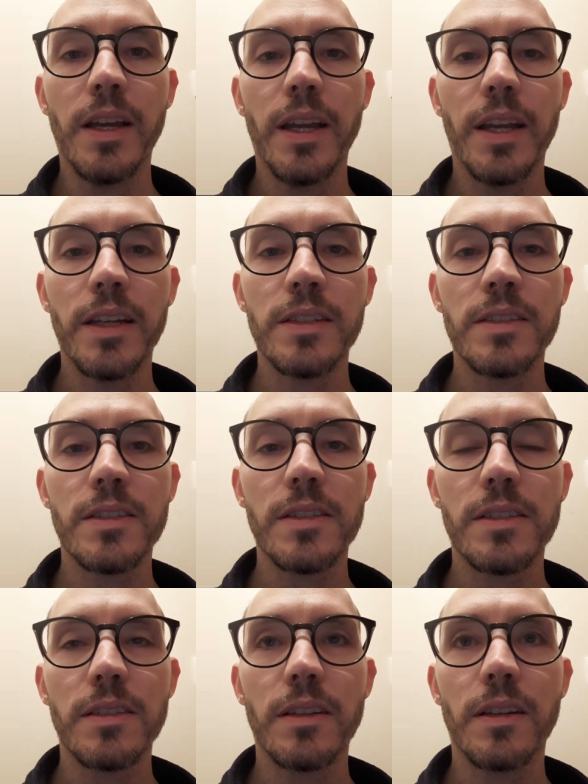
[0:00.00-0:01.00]

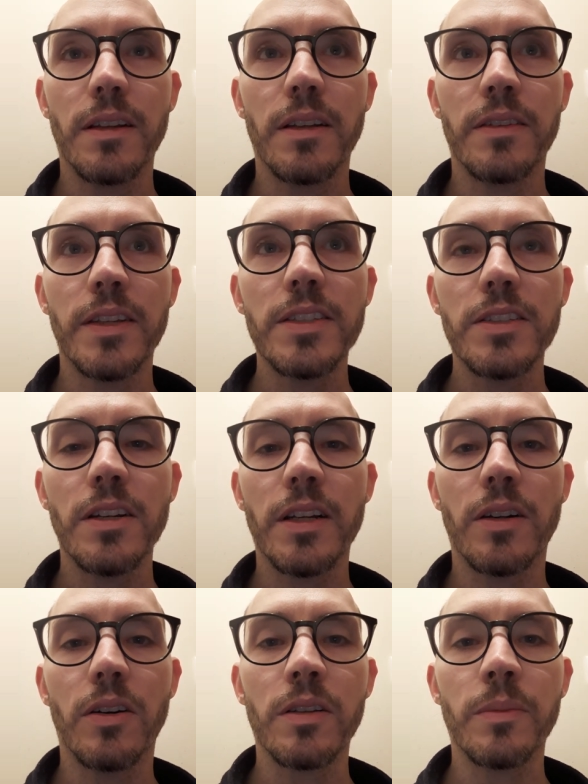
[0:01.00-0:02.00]
is this
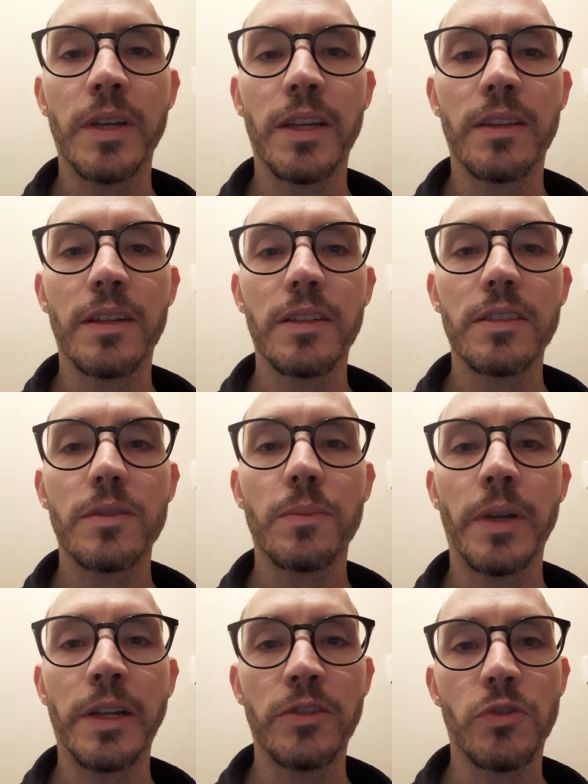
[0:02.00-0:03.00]
dichotomy that's
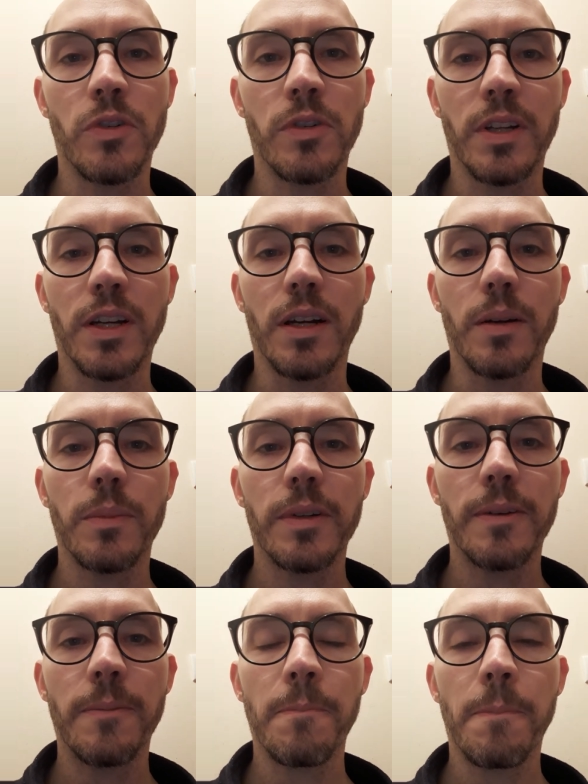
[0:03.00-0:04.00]
been drawn up.
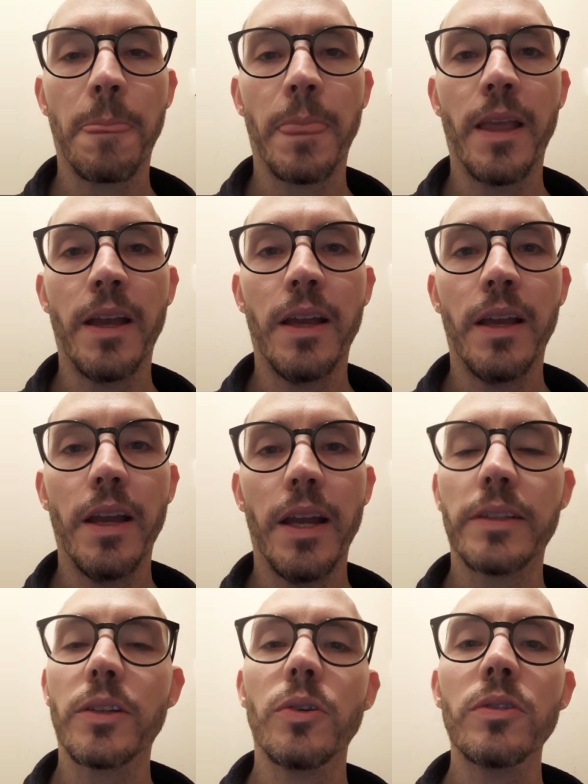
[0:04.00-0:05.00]

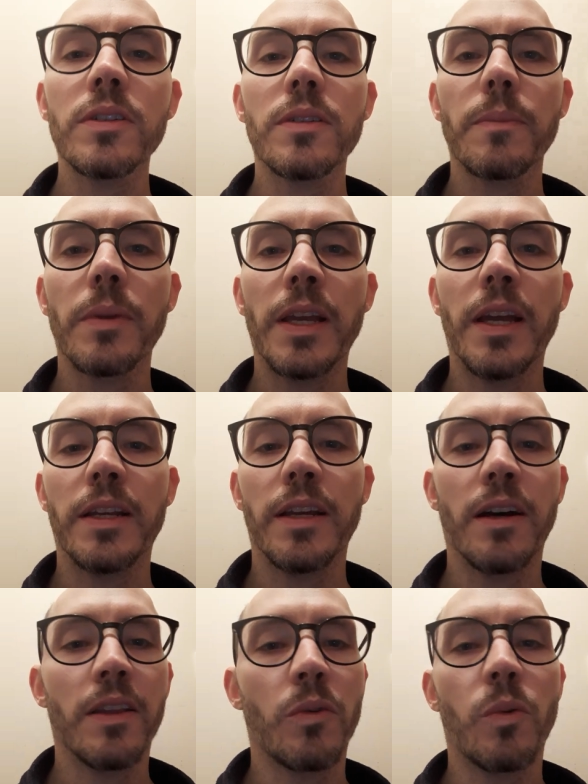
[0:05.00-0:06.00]
It couldn't be any
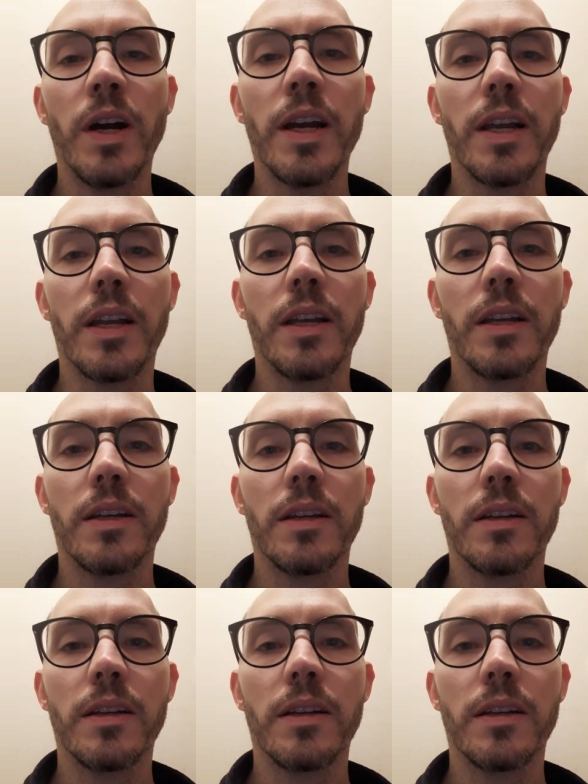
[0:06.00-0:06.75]
other way